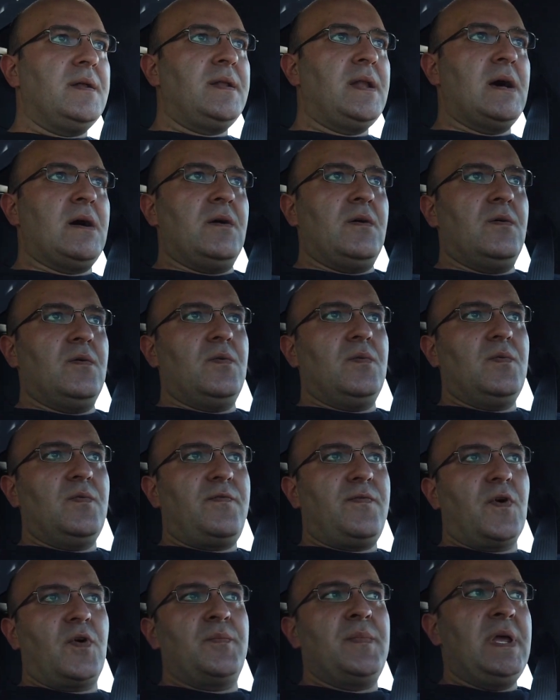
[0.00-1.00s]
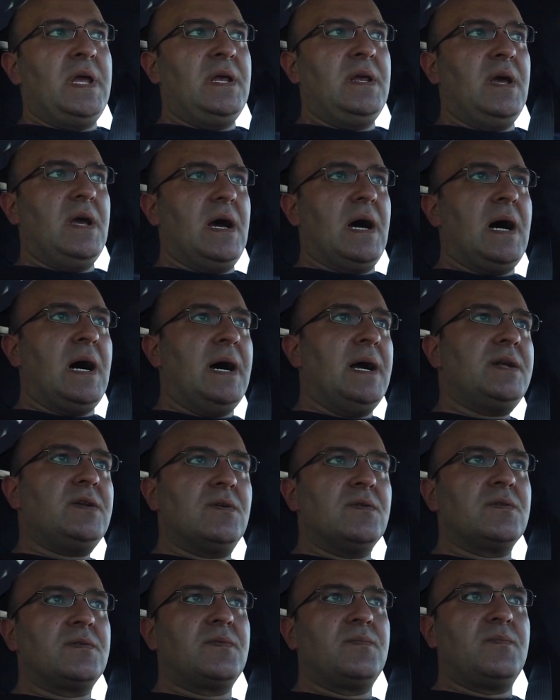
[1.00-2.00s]
Now, for me, I
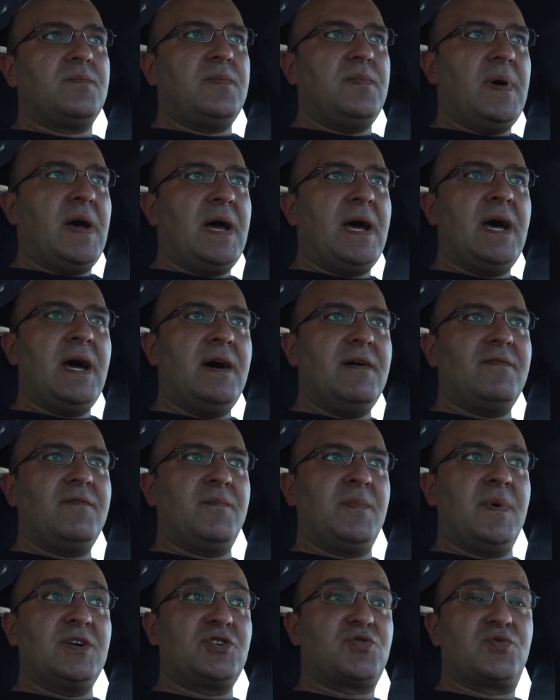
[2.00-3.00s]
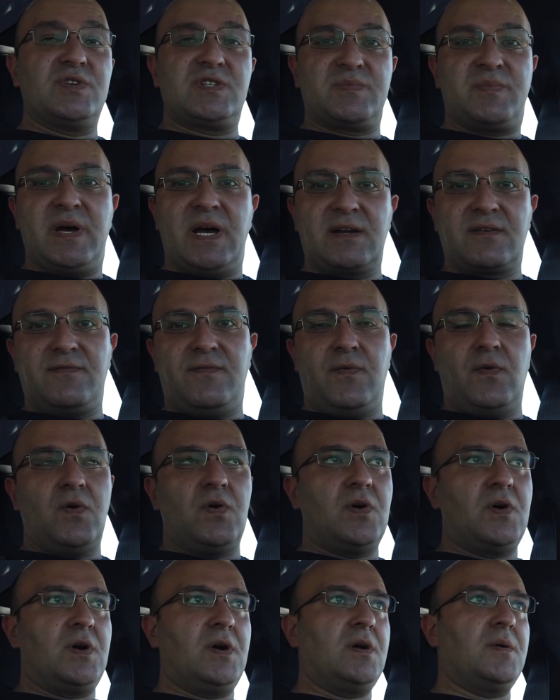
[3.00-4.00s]
don't have much respect
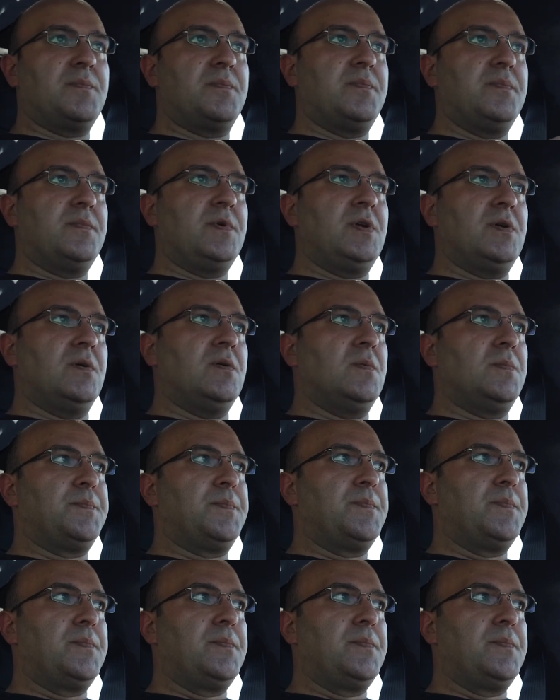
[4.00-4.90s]
for, you know,